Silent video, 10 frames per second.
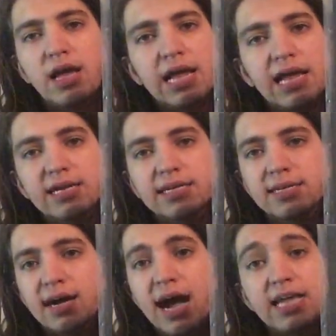And
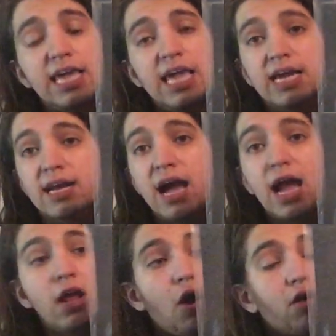uh, I can't,
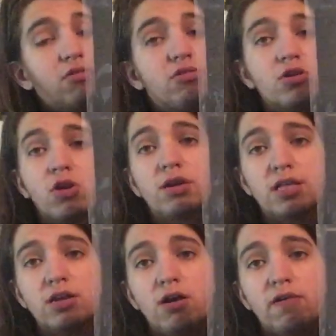I honest to God
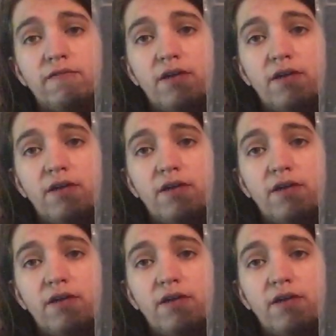cannot